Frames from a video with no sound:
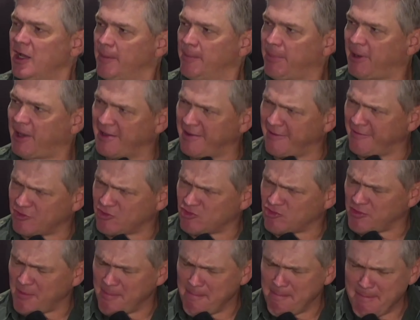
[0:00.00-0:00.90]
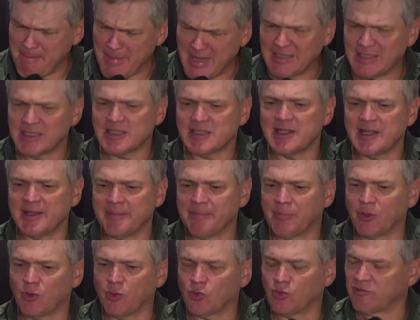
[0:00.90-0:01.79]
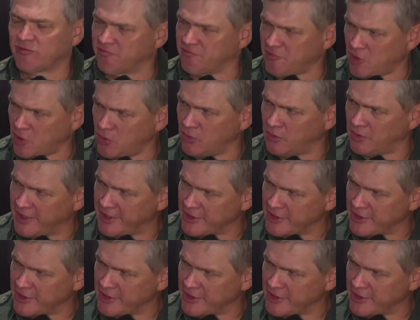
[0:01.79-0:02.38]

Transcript: play a tremendously important role